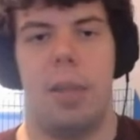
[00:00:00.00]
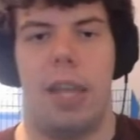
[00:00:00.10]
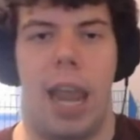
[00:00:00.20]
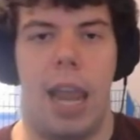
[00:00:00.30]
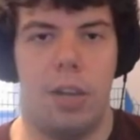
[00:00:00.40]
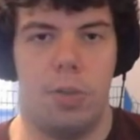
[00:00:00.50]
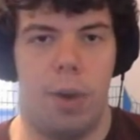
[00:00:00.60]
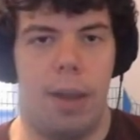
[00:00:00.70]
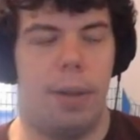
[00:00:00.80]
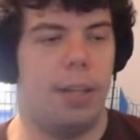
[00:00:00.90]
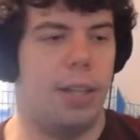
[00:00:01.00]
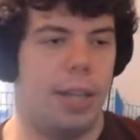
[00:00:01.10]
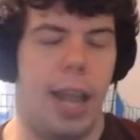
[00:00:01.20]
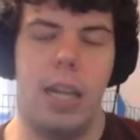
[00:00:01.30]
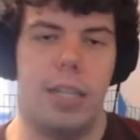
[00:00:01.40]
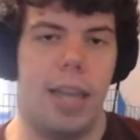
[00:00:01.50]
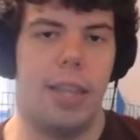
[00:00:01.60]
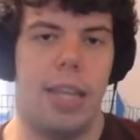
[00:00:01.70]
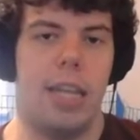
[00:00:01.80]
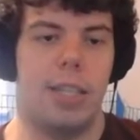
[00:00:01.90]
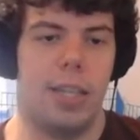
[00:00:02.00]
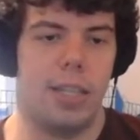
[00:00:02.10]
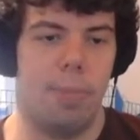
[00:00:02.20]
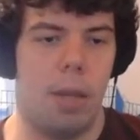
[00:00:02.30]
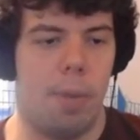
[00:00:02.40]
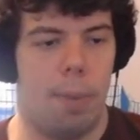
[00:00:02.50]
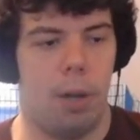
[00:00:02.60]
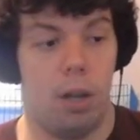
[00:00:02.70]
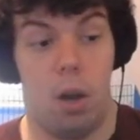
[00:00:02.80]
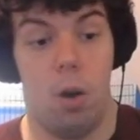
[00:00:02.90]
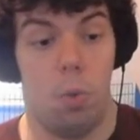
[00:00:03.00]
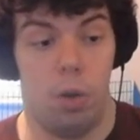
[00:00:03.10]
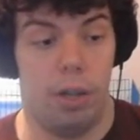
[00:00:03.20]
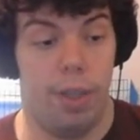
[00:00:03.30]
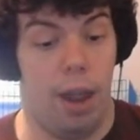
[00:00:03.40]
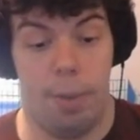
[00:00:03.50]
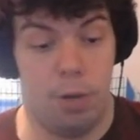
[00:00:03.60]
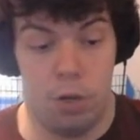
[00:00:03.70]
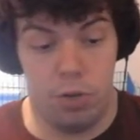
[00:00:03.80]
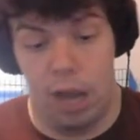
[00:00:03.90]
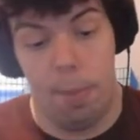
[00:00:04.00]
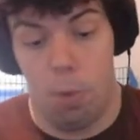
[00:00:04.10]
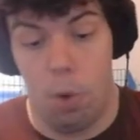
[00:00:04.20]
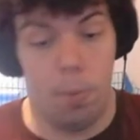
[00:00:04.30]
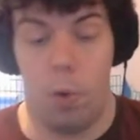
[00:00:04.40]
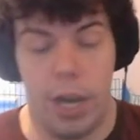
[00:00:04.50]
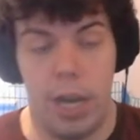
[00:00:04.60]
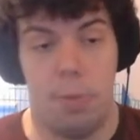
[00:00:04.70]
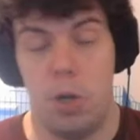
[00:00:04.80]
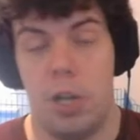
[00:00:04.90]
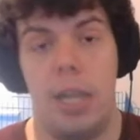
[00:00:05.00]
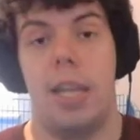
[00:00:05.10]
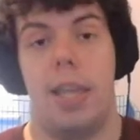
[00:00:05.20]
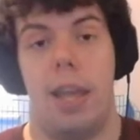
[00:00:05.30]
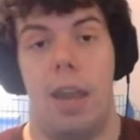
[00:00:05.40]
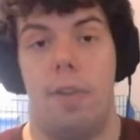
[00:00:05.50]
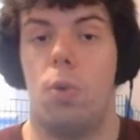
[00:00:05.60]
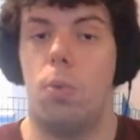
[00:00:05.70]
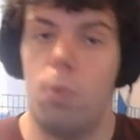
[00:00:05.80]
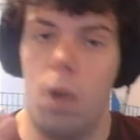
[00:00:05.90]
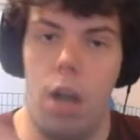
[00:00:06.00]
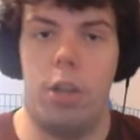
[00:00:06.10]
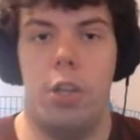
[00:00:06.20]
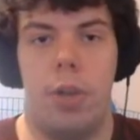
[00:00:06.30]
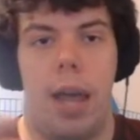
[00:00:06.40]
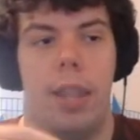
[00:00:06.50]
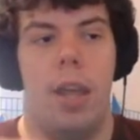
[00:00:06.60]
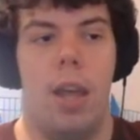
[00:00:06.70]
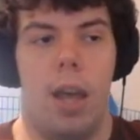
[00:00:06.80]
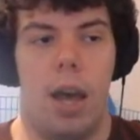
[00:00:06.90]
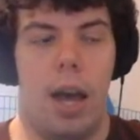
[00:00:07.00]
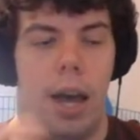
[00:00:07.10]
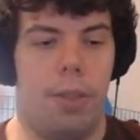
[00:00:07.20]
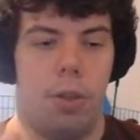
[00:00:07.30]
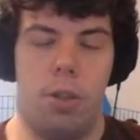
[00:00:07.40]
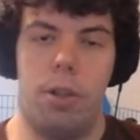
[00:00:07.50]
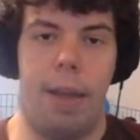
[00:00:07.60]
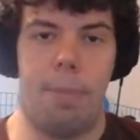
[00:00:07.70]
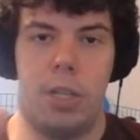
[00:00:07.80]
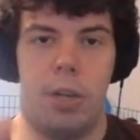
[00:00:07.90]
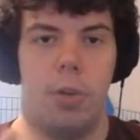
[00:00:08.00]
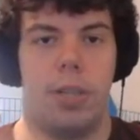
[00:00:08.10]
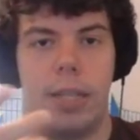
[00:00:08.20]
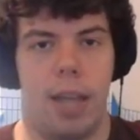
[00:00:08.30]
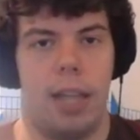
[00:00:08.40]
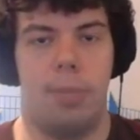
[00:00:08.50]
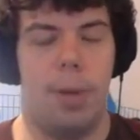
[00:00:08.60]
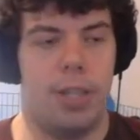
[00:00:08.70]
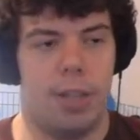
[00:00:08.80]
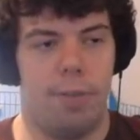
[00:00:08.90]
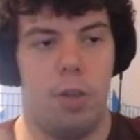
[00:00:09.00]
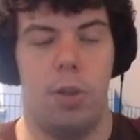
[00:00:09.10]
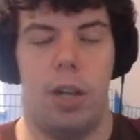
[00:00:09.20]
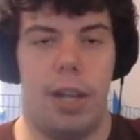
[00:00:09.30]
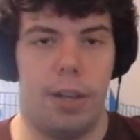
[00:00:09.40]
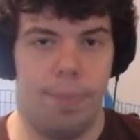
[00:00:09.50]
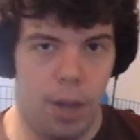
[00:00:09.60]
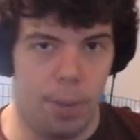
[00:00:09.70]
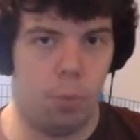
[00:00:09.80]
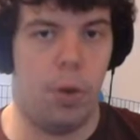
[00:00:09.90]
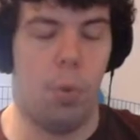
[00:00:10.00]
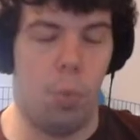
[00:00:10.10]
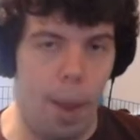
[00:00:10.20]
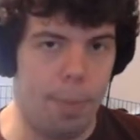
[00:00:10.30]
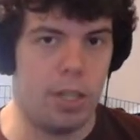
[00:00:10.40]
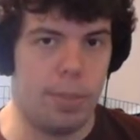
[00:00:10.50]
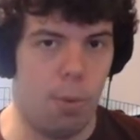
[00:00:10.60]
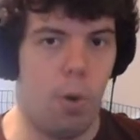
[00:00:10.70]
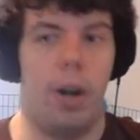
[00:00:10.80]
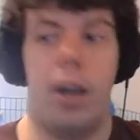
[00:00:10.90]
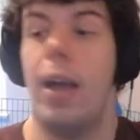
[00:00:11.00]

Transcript: like Hades, right? Like Hades had the heat system, and you might be like, oh well, I mean, you just got more and more heat but you didn't get anything out of it. Wrong. You got the like materials like Titan's blood and stuff that you could like upgrade your weapons more